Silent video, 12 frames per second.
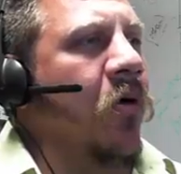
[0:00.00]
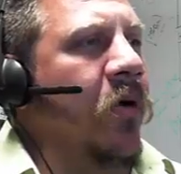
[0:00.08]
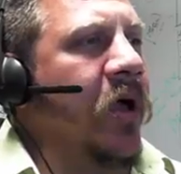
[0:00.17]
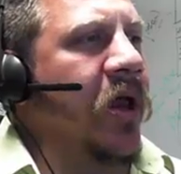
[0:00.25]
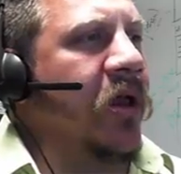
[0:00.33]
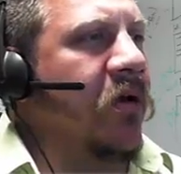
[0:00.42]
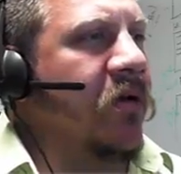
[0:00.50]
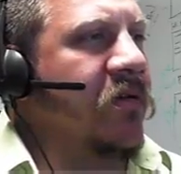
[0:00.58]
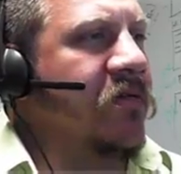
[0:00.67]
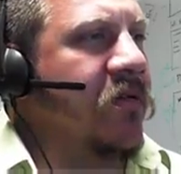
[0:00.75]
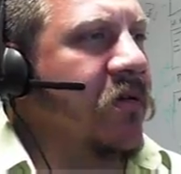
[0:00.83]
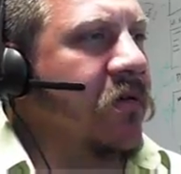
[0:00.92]
Oh, we got
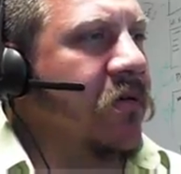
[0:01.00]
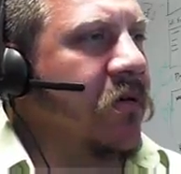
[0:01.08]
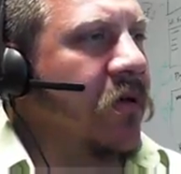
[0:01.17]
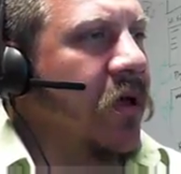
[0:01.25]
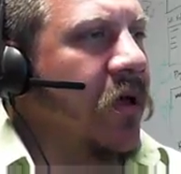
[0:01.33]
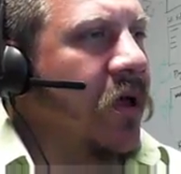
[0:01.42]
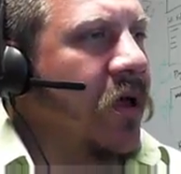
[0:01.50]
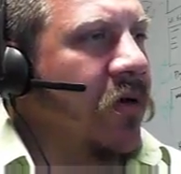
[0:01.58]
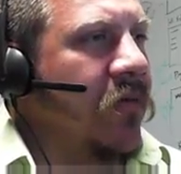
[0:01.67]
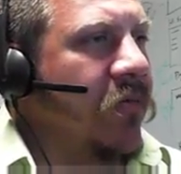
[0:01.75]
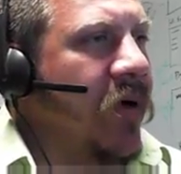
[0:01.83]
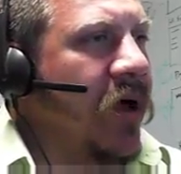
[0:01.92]
errors.
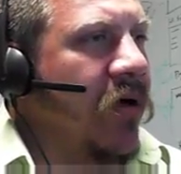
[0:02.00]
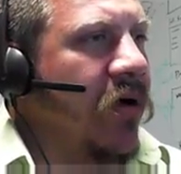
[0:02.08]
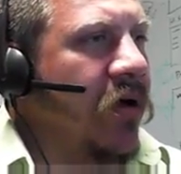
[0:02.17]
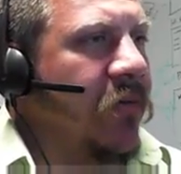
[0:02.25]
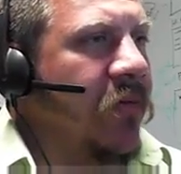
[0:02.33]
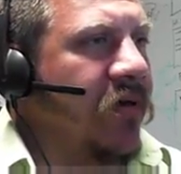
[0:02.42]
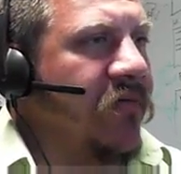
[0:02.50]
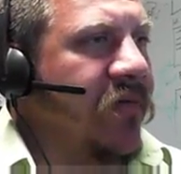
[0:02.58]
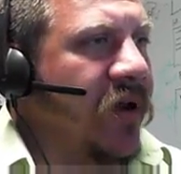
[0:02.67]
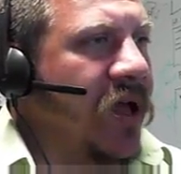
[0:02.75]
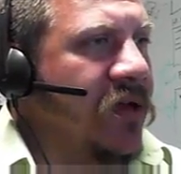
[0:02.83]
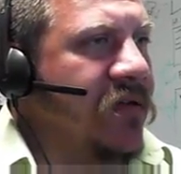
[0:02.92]
Bad argument.
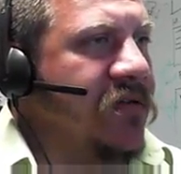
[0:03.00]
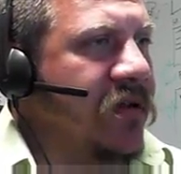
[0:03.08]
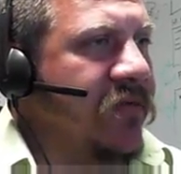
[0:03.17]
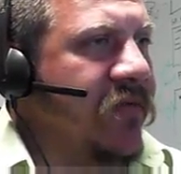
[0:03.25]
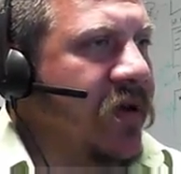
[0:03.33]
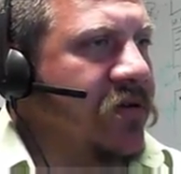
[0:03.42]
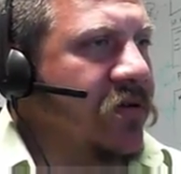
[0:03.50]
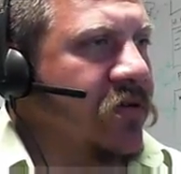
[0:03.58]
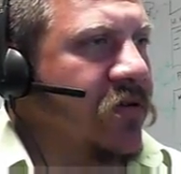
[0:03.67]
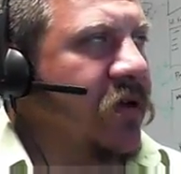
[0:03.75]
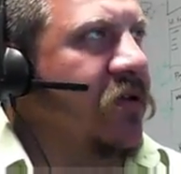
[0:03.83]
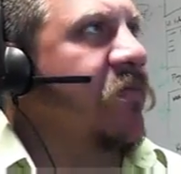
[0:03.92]
Velocity. Vector
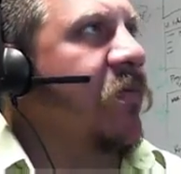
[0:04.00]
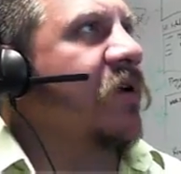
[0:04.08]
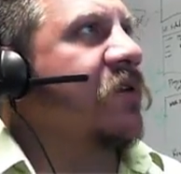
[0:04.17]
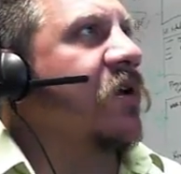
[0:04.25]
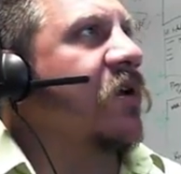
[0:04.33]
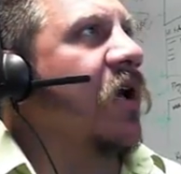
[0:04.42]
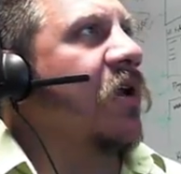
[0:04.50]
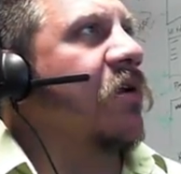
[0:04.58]
3 expected